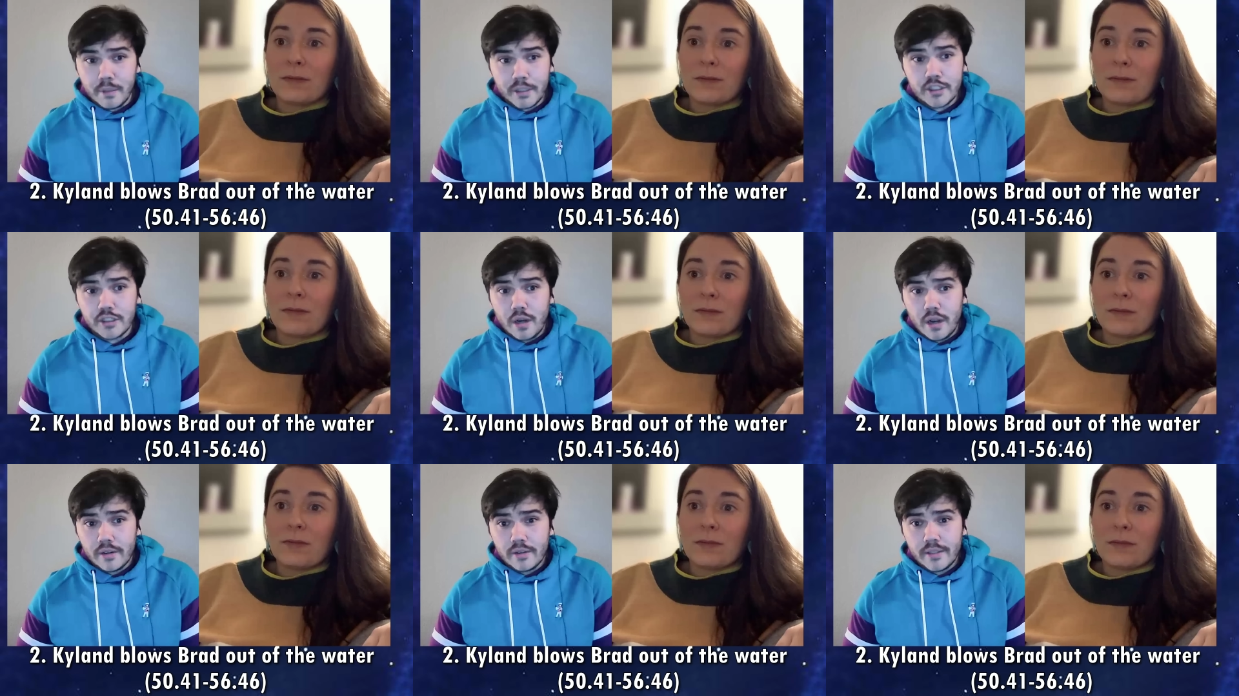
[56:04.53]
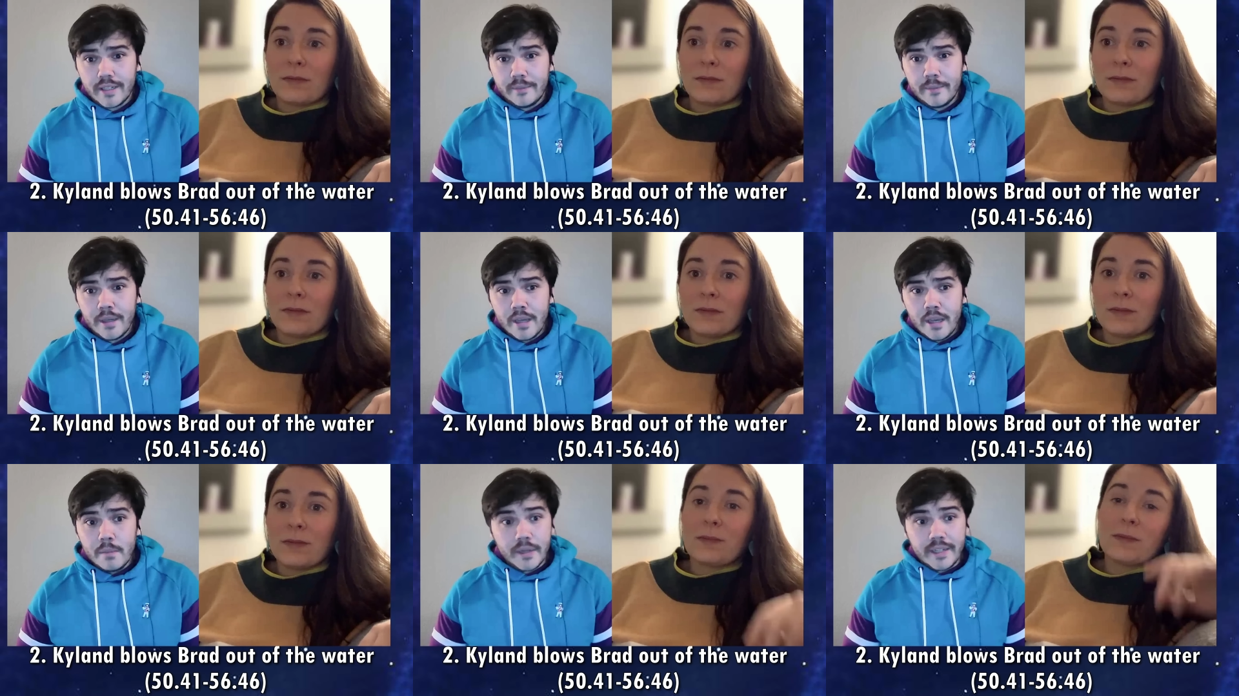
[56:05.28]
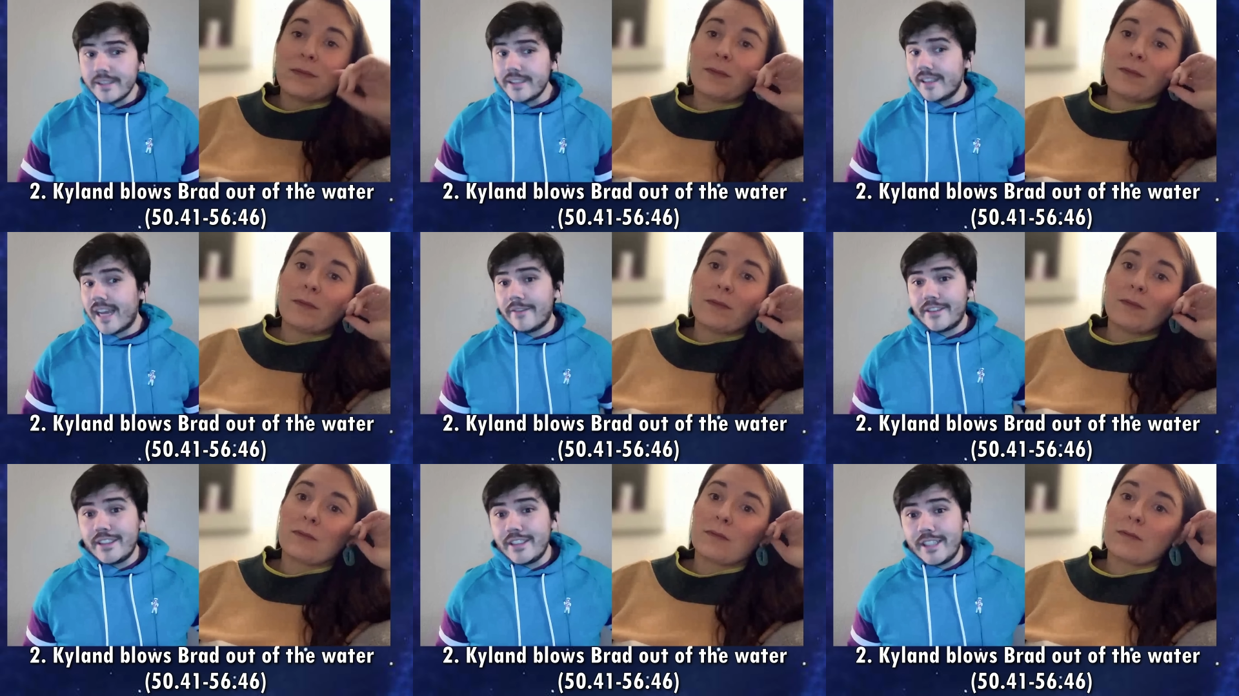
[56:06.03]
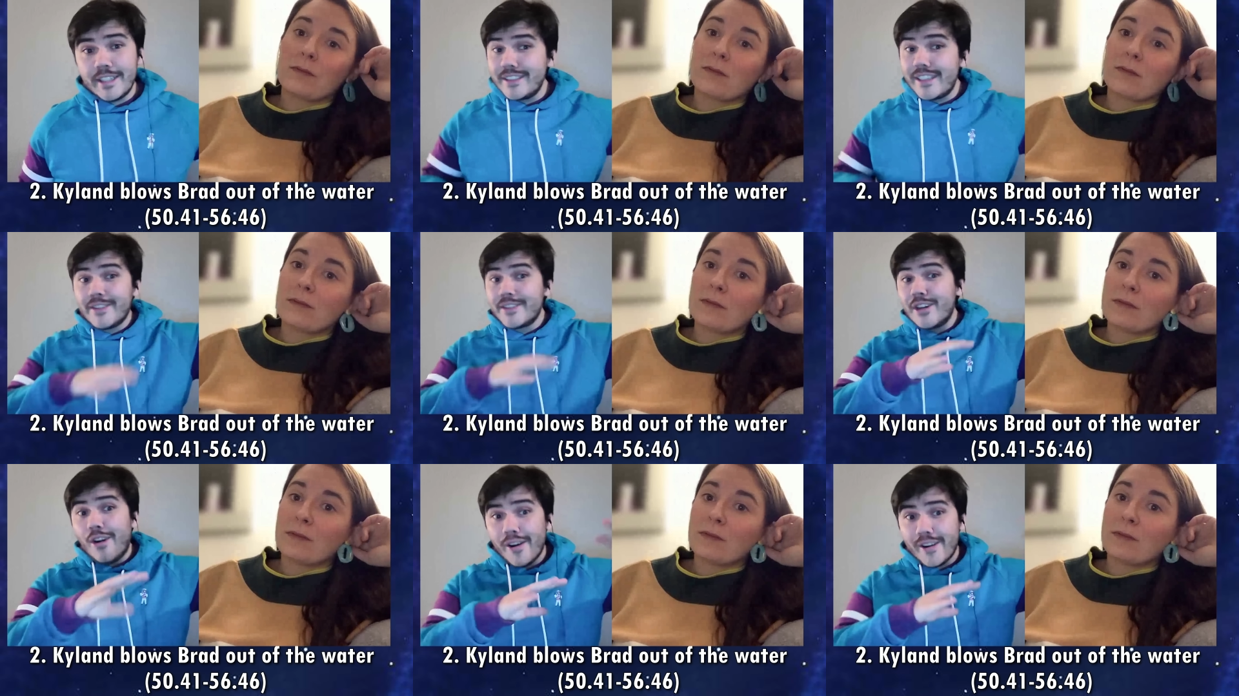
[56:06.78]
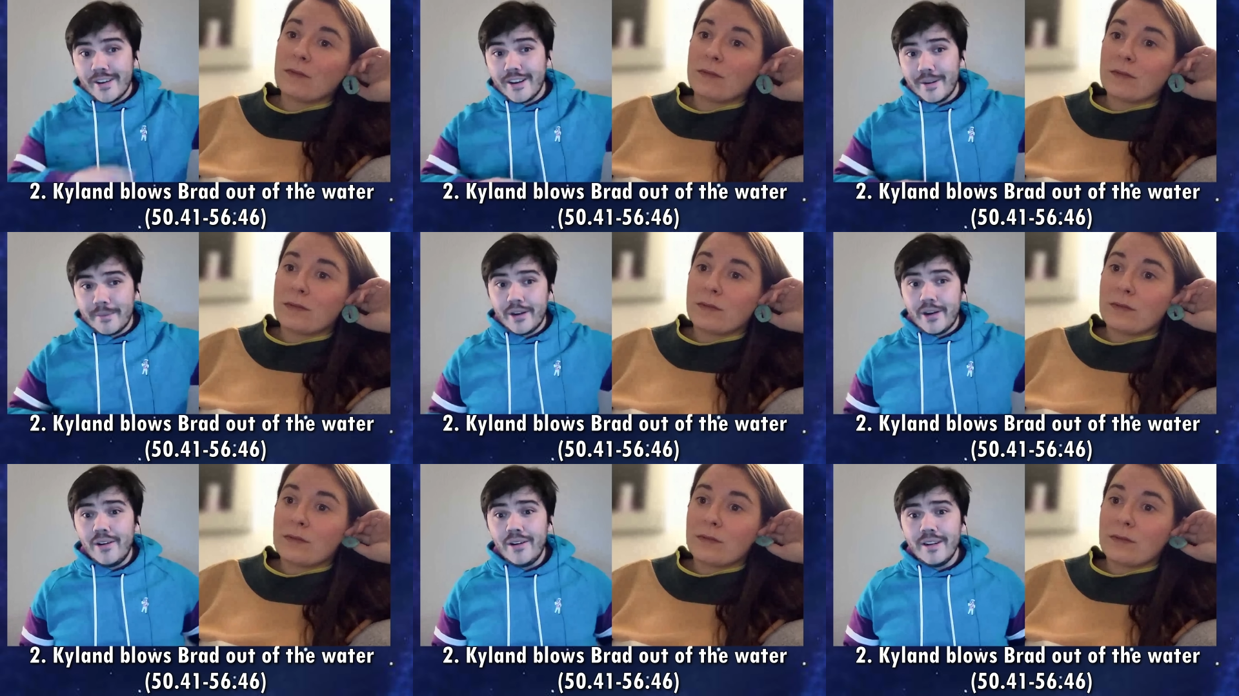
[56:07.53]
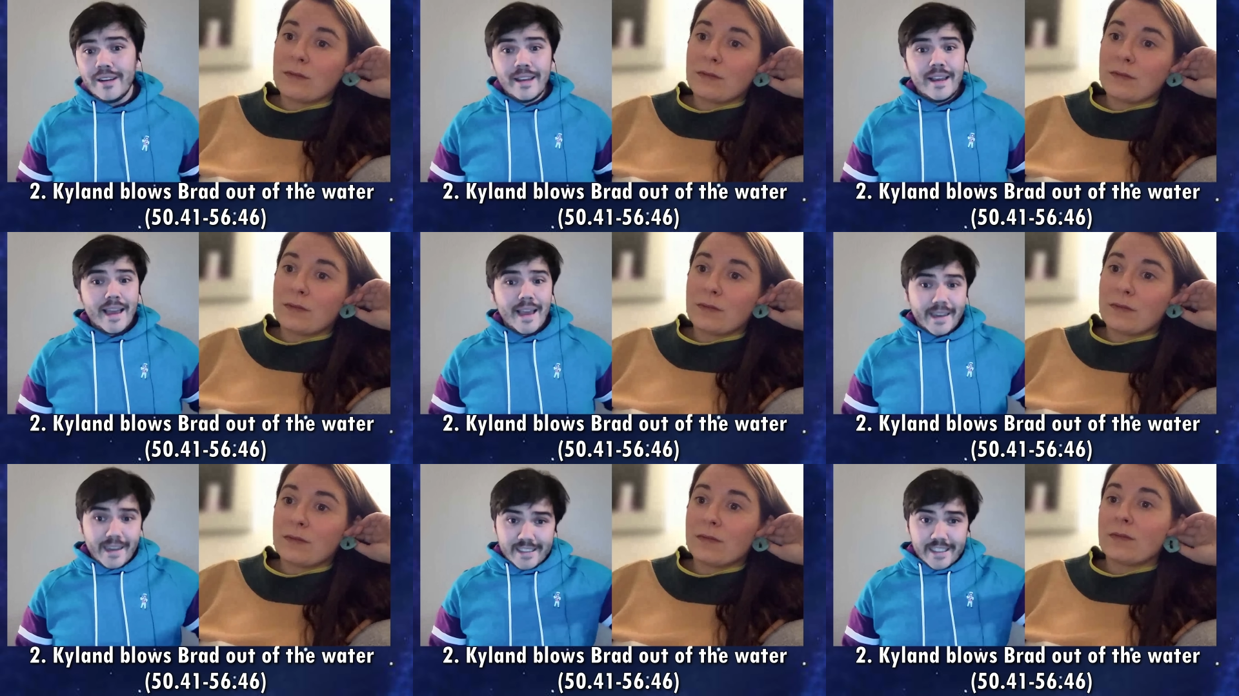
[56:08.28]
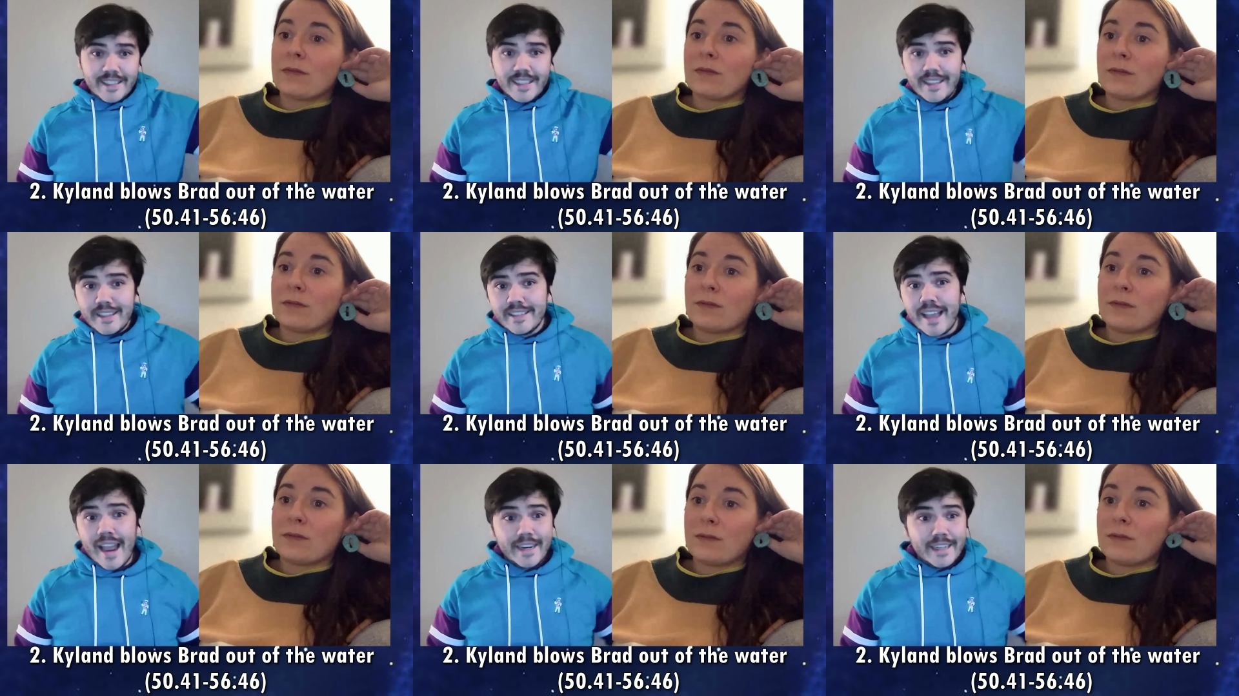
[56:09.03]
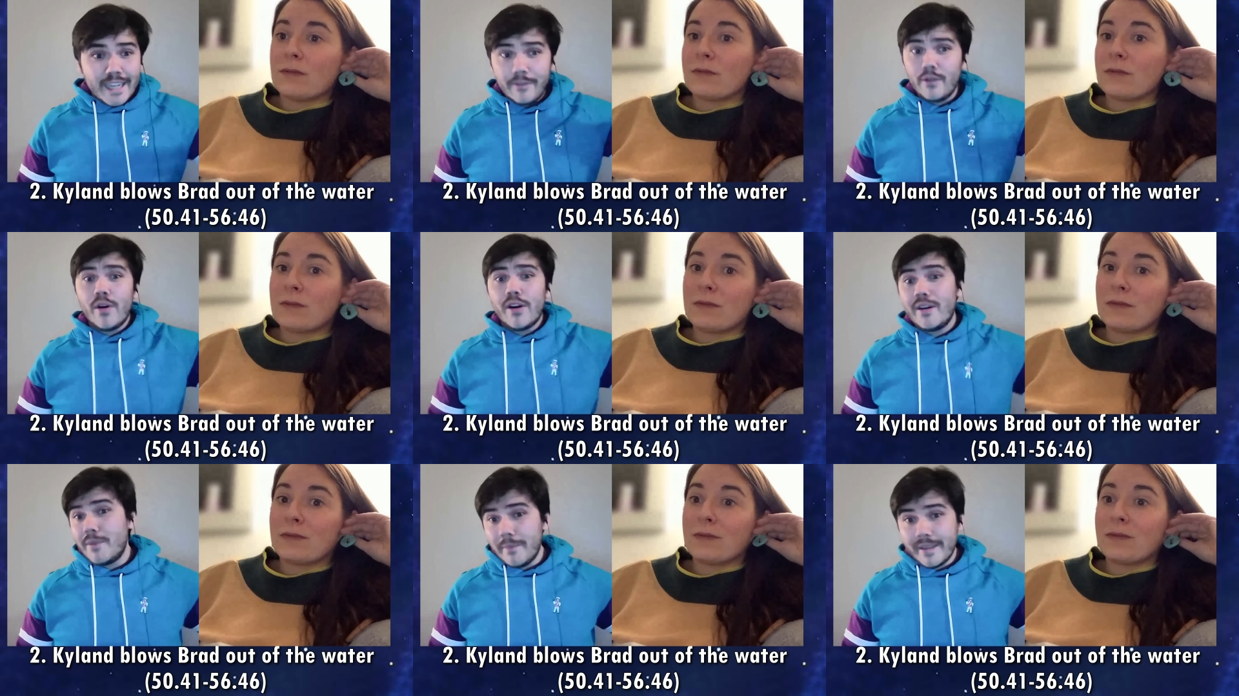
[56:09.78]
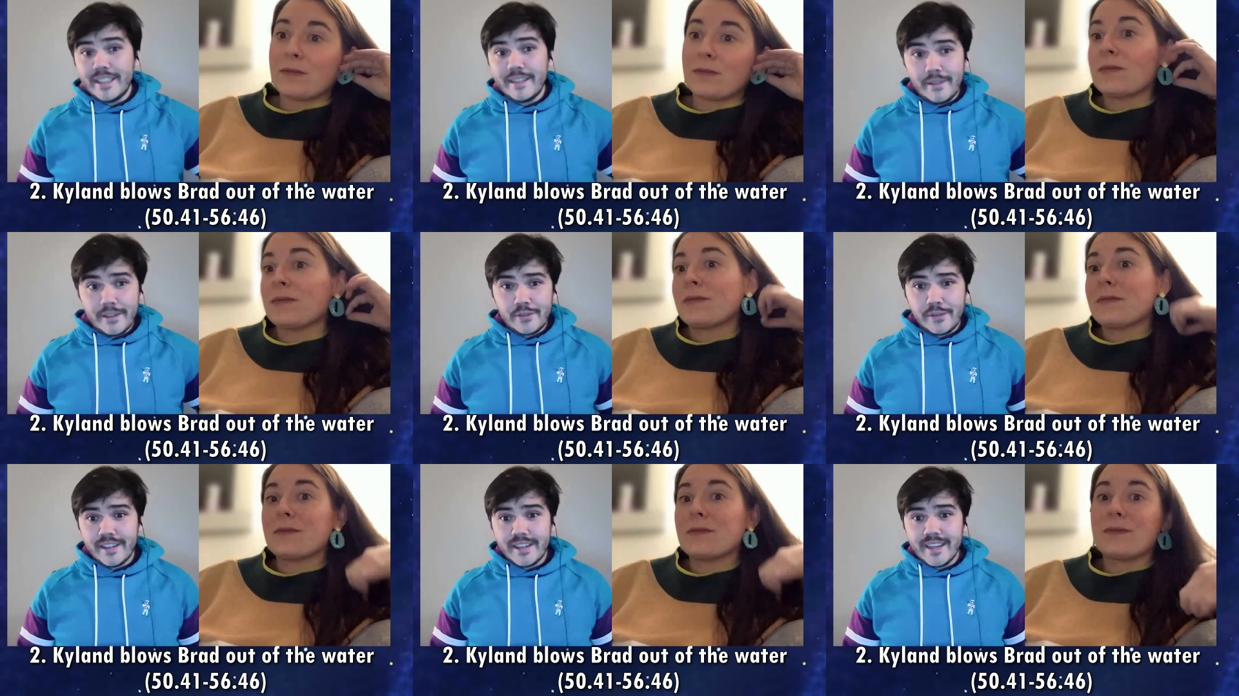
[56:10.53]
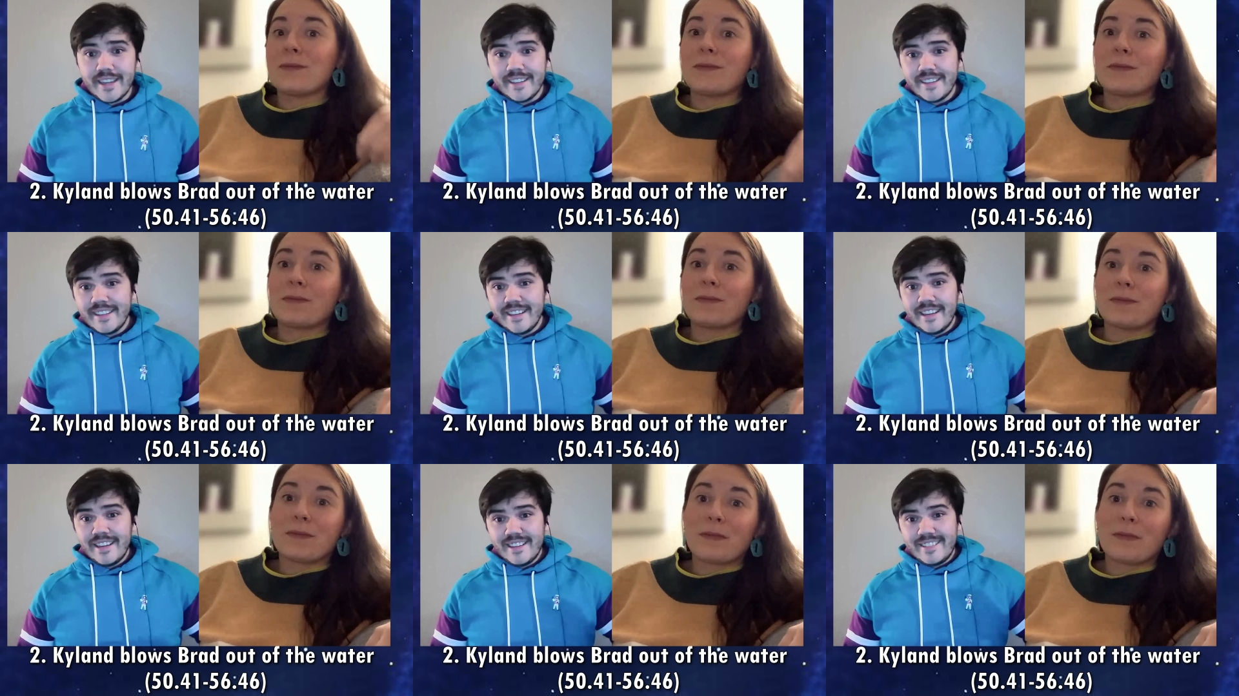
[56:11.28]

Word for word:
Speaker 1: I think Ed is much stronger than him, but he doesn't have to. He doesn't have the target on him at all. And as I say this, I never want him on my TV screen again.